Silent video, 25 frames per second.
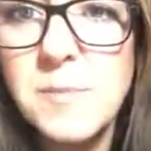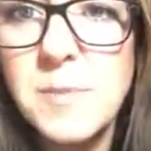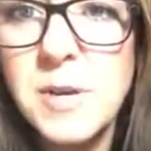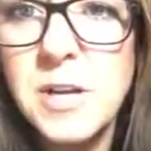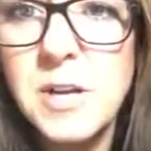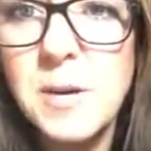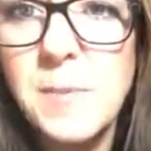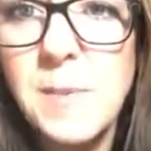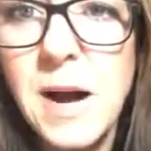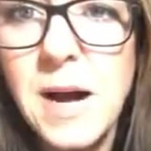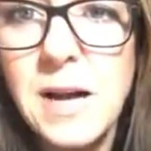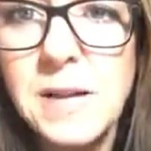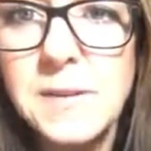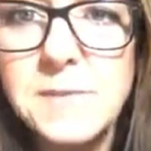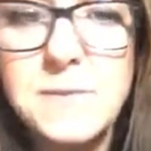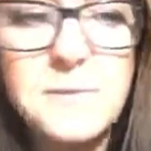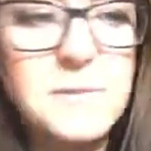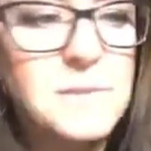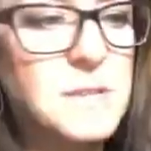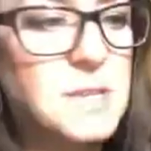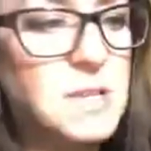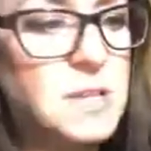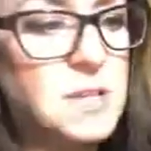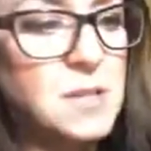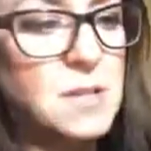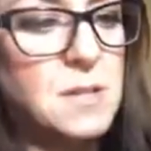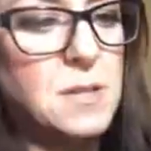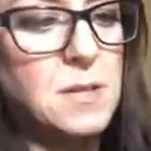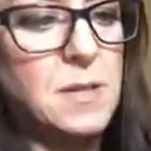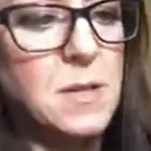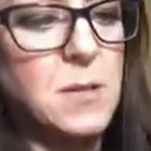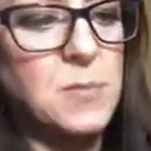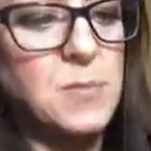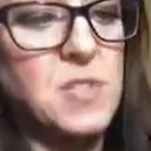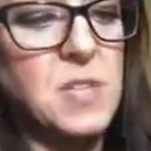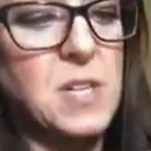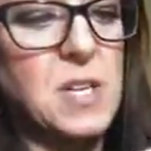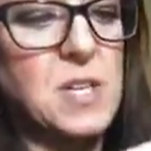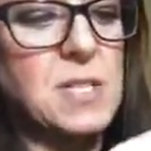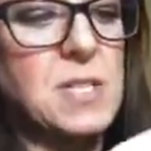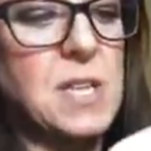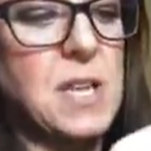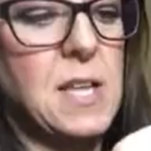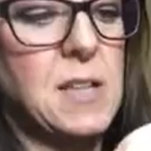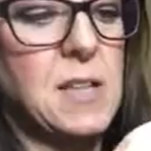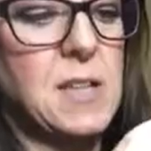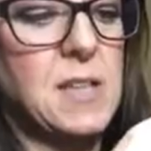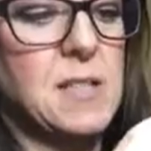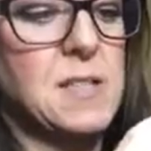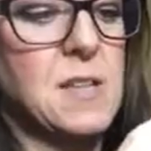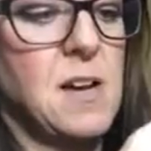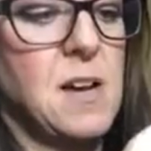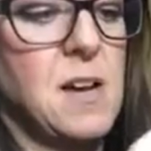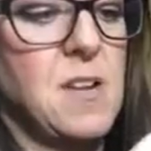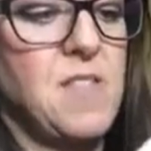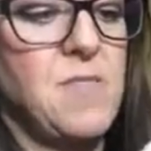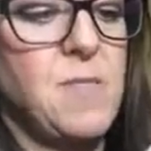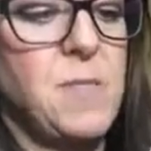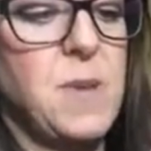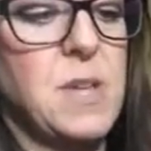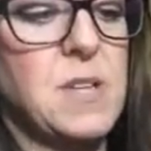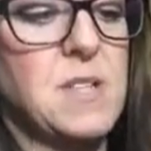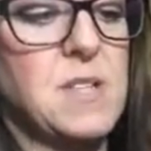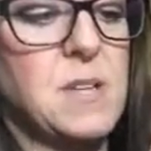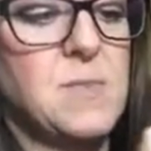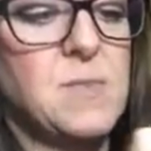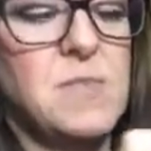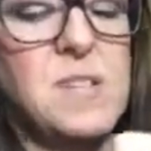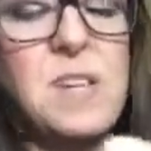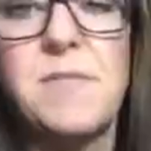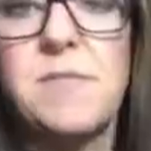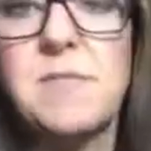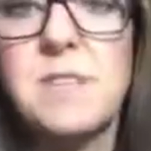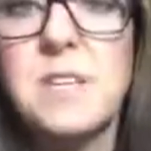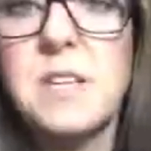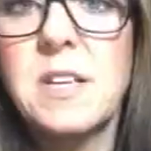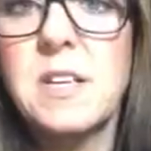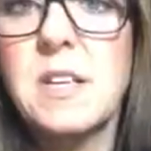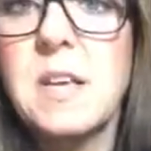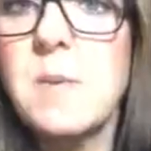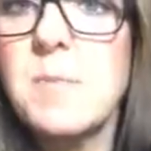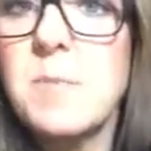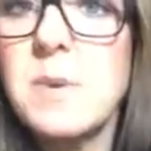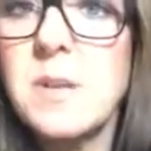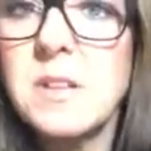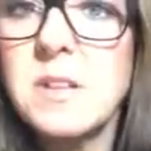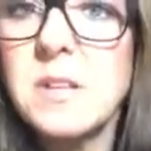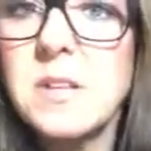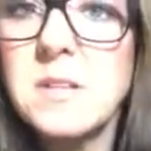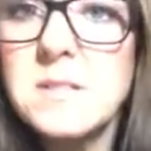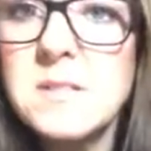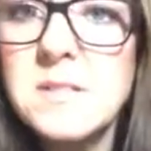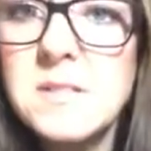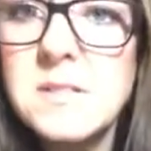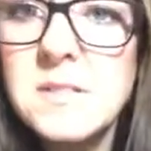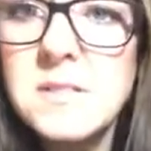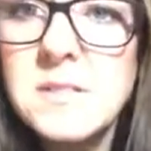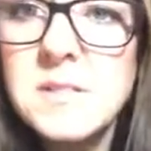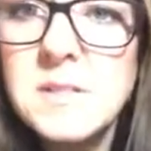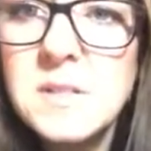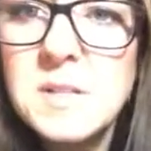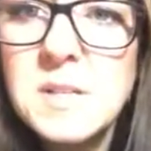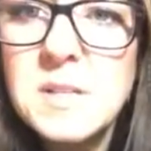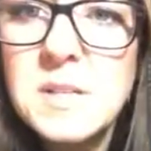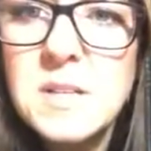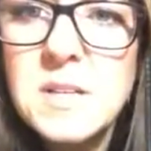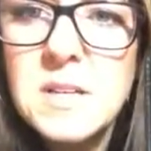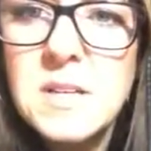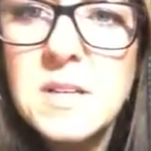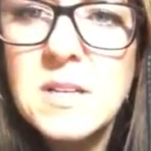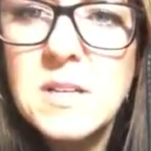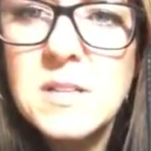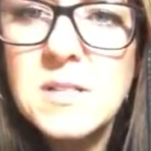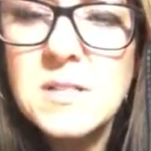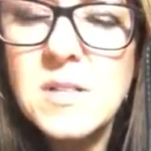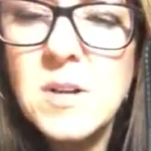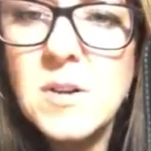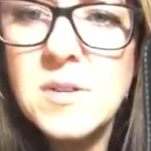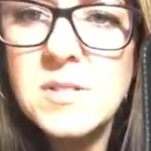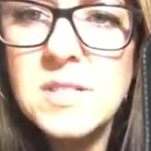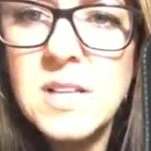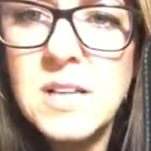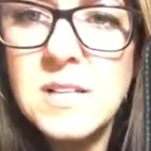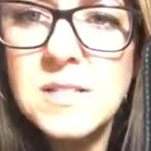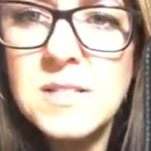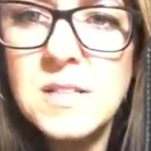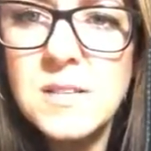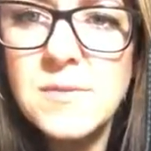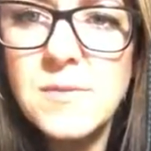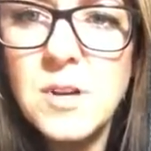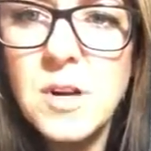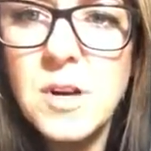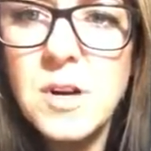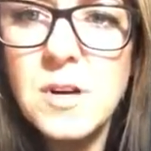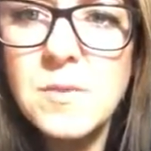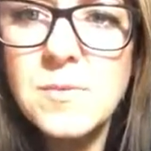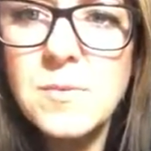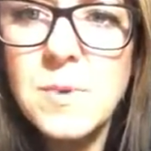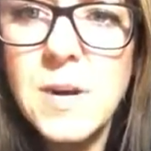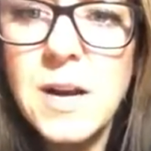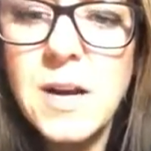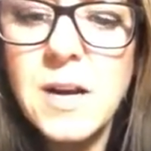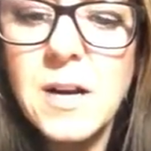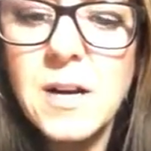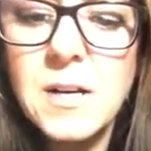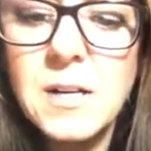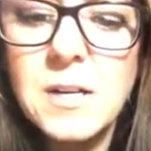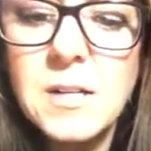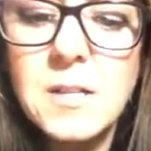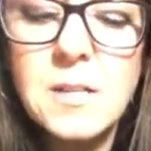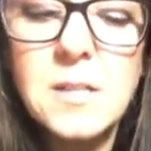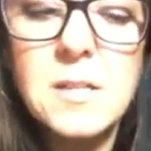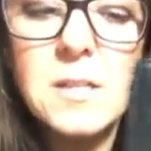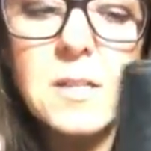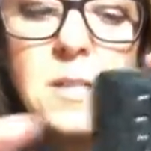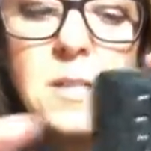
I mean, come on. I'm just going to take this off because I'm definitely keeping this. So it's got silver hardware.